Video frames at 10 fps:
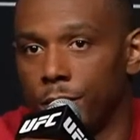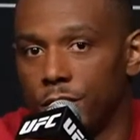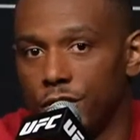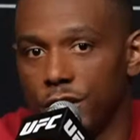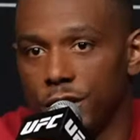
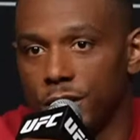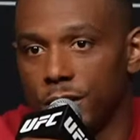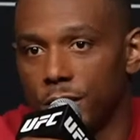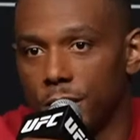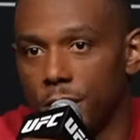just
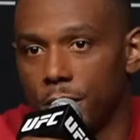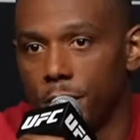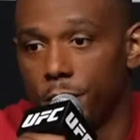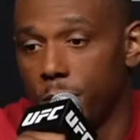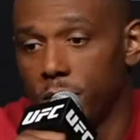
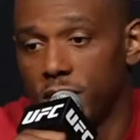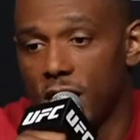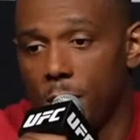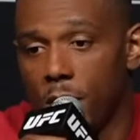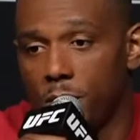from the
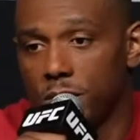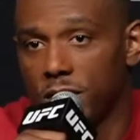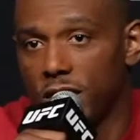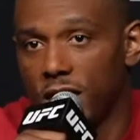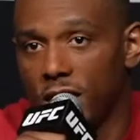time I was a
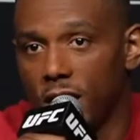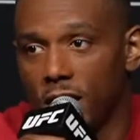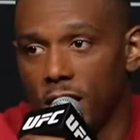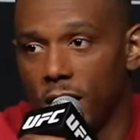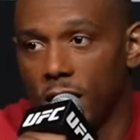
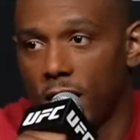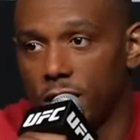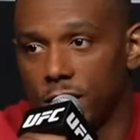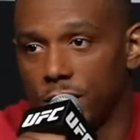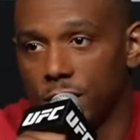kid, I
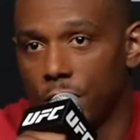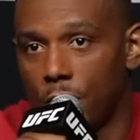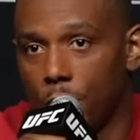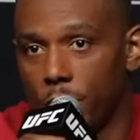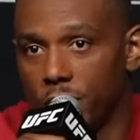just
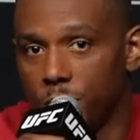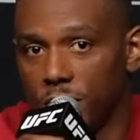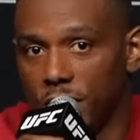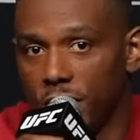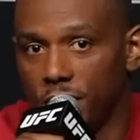always
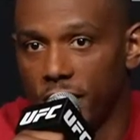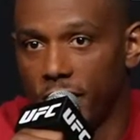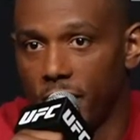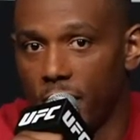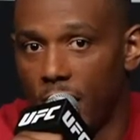believed
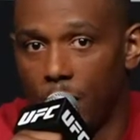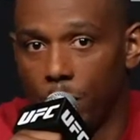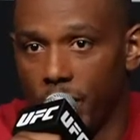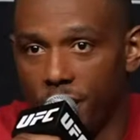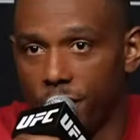that
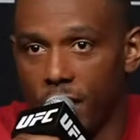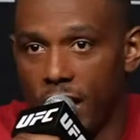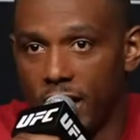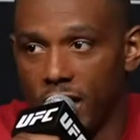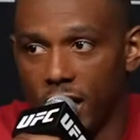whatever I
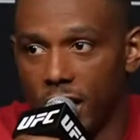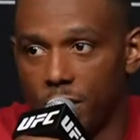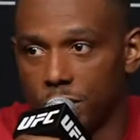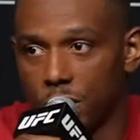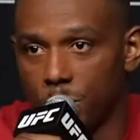did, I
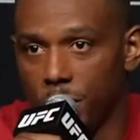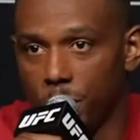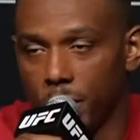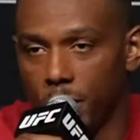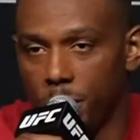was going to be
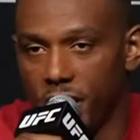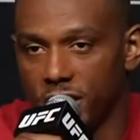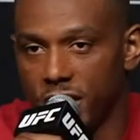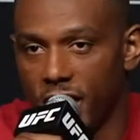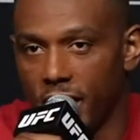one of the
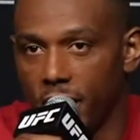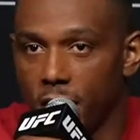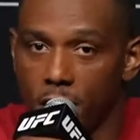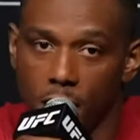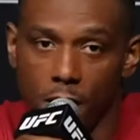best at it.
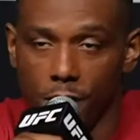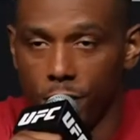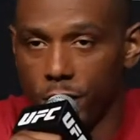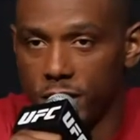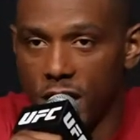
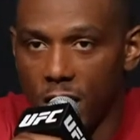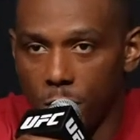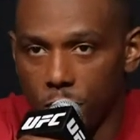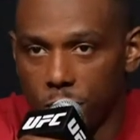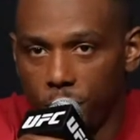For a time,
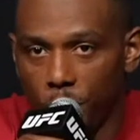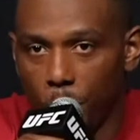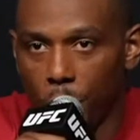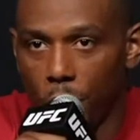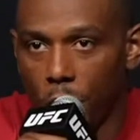it was
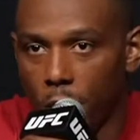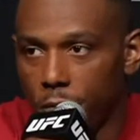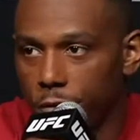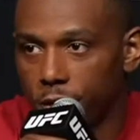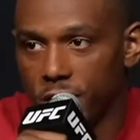football.
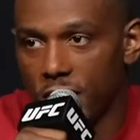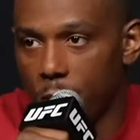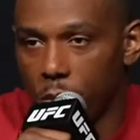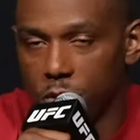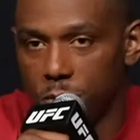For a
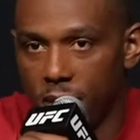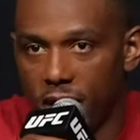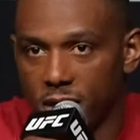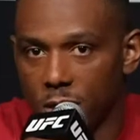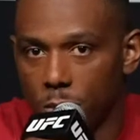time, it was
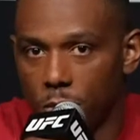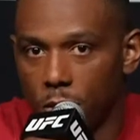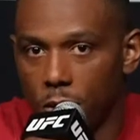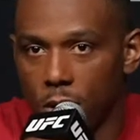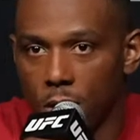
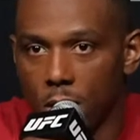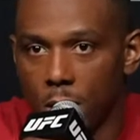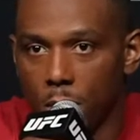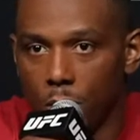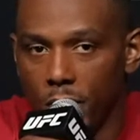basketball.
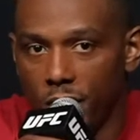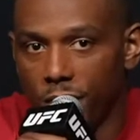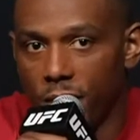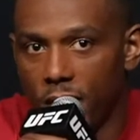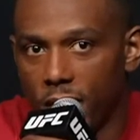
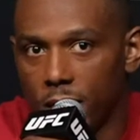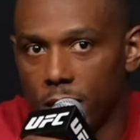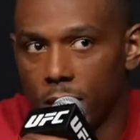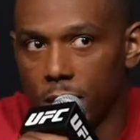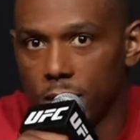Whenever I
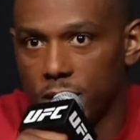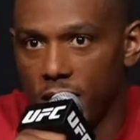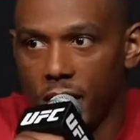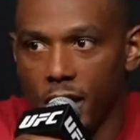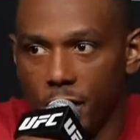
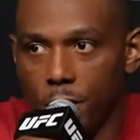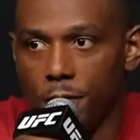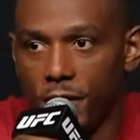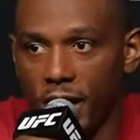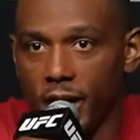sat in on
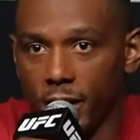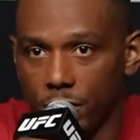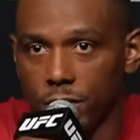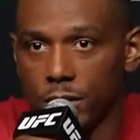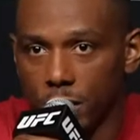fighting,
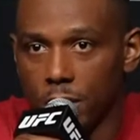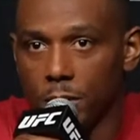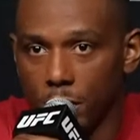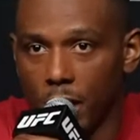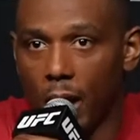
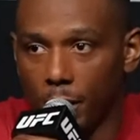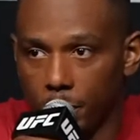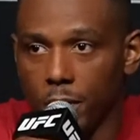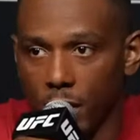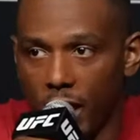
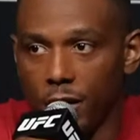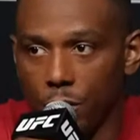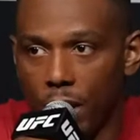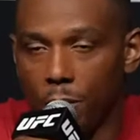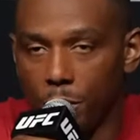I knew
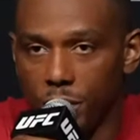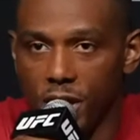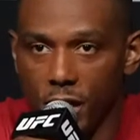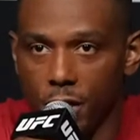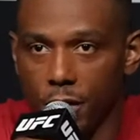I would be
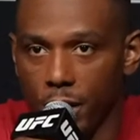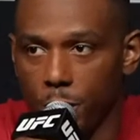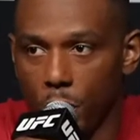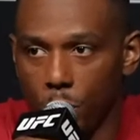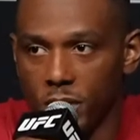here in
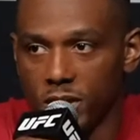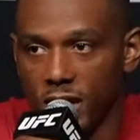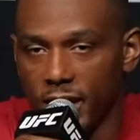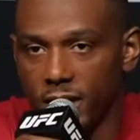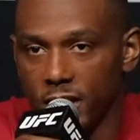moments
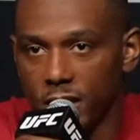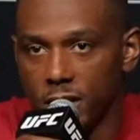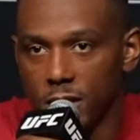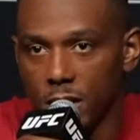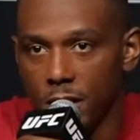like
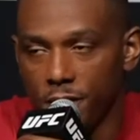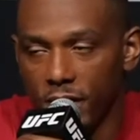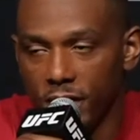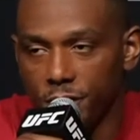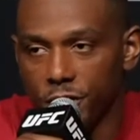this,
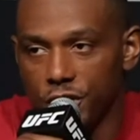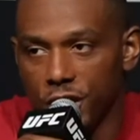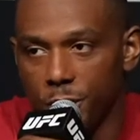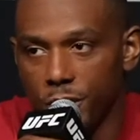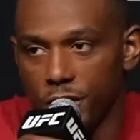fighting for
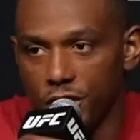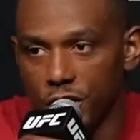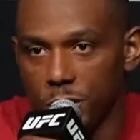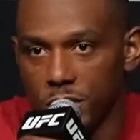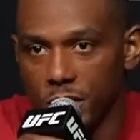
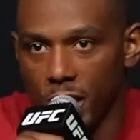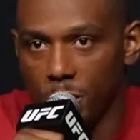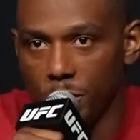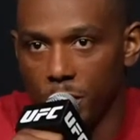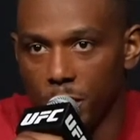championships and
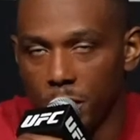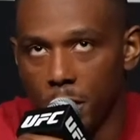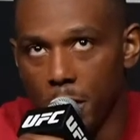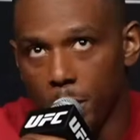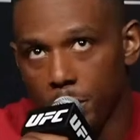able to
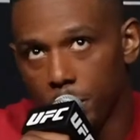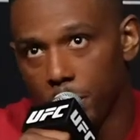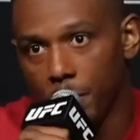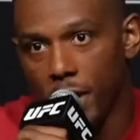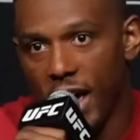
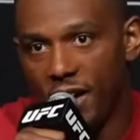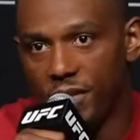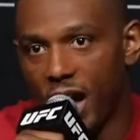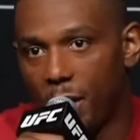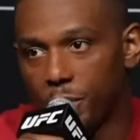have
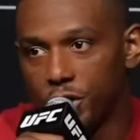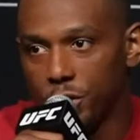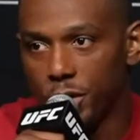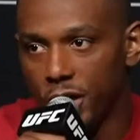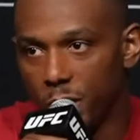an
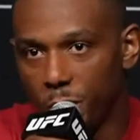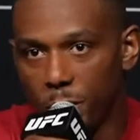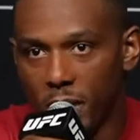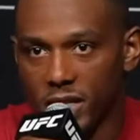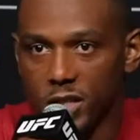opportunity to put
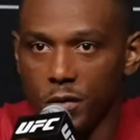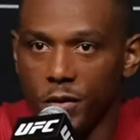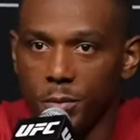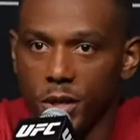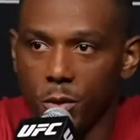myself
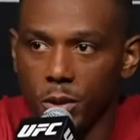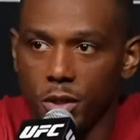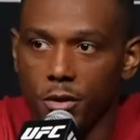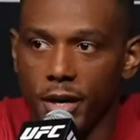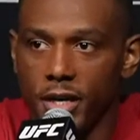up there with the
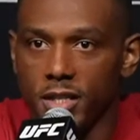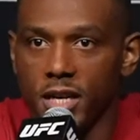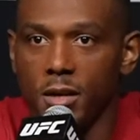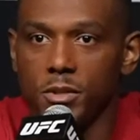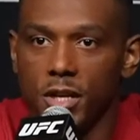greatest
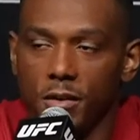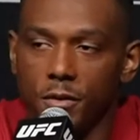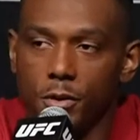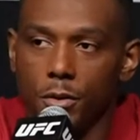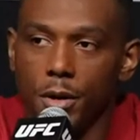names to ever
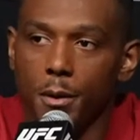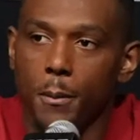do it.